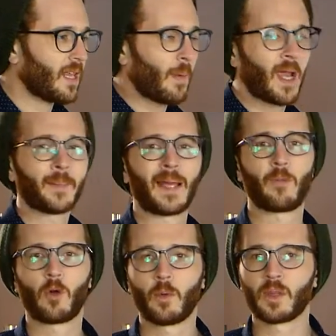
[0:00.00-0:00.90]
Did they wake up that
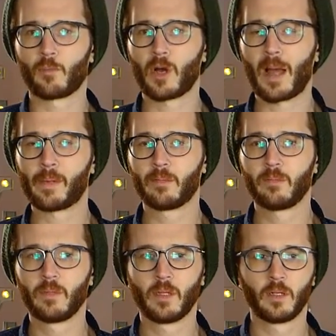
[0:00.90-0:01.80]
morning with a
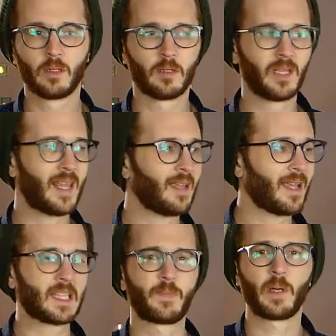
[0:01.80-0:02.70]
problem? Did they
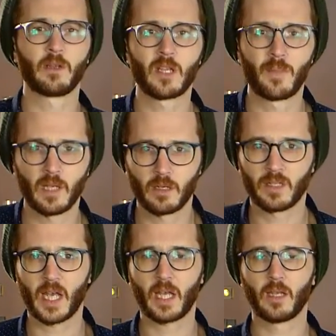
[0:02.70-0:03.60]
experience something in their
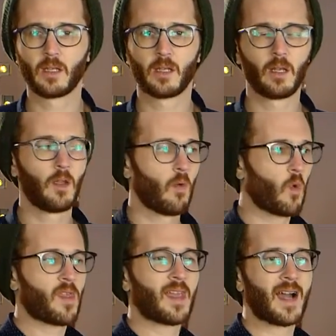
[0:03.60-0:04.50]
day?
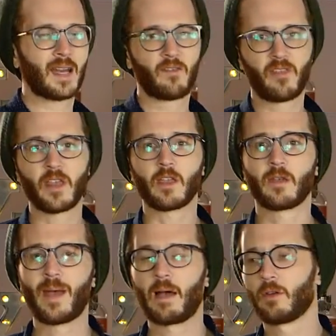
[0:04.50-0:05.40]
Were they kind of thinking
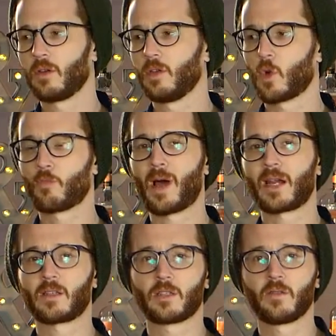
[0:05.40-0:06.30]
about your
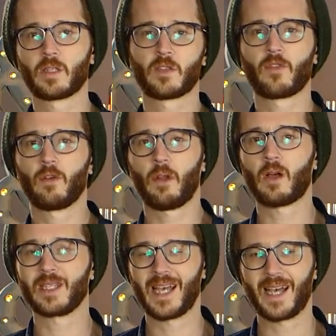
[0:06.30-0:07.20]
products and services for a
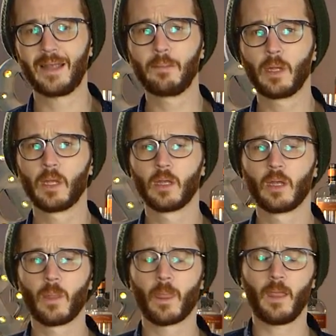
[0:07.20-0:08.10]
long time,
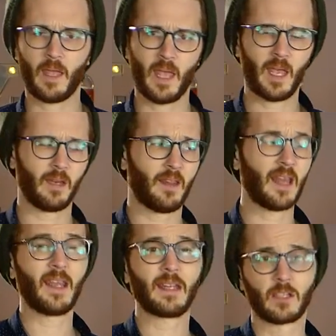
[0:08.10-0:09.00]
and
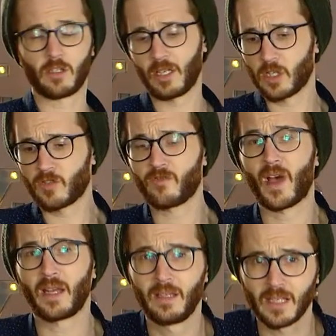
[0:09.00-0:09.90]
then they just
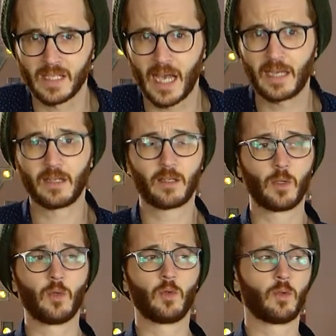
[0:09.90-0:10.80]
finally decided
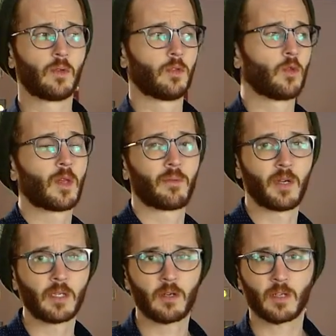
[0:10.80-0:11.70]
to do some
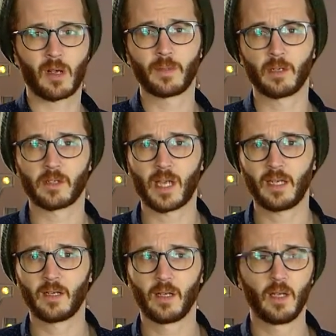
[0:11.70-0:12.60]
research or come to your
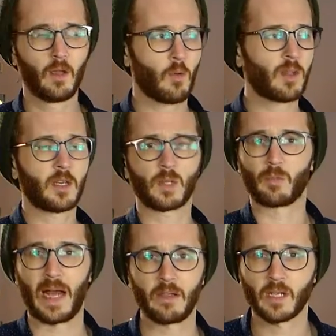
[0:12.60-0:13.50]
site? Were they just
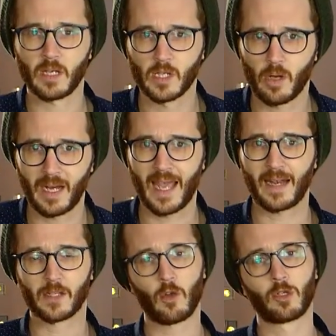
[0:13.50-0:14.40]
browsing and saw an ad
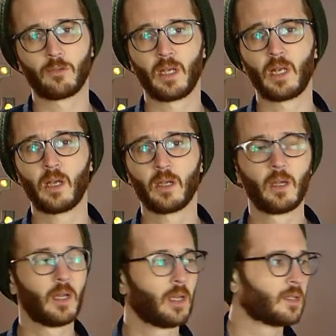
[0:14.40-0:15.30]
on social media?
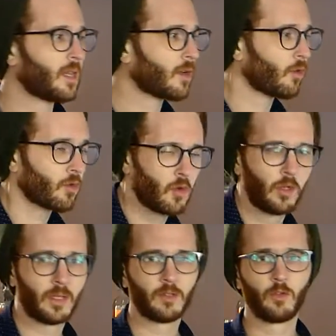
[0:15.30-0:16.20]
Did they go to
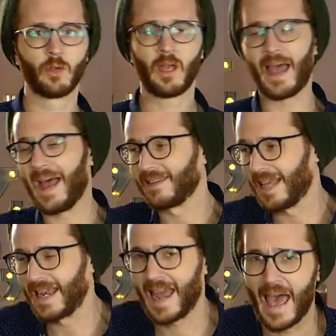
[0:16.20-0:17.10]
Google and do it
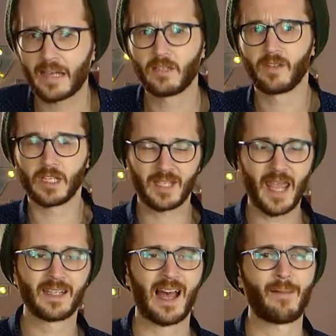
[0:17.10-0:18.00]
and actively
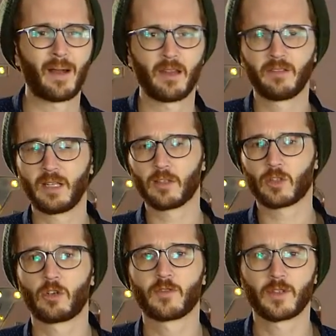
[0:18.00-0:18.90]
take time out of their day to
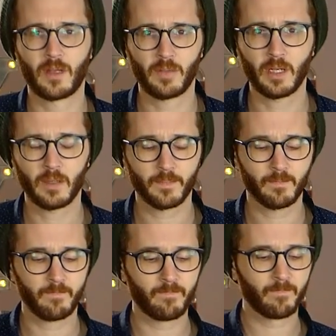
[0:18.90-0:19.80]
search for something?
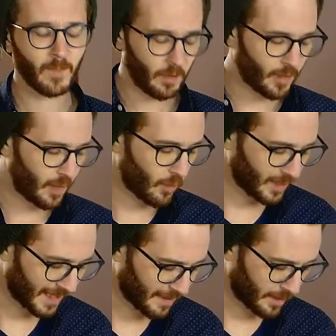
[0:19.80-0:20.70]
Okay,
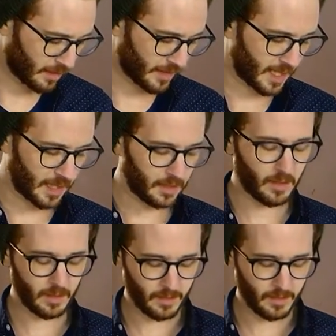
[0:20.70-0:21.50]
what led them to your site?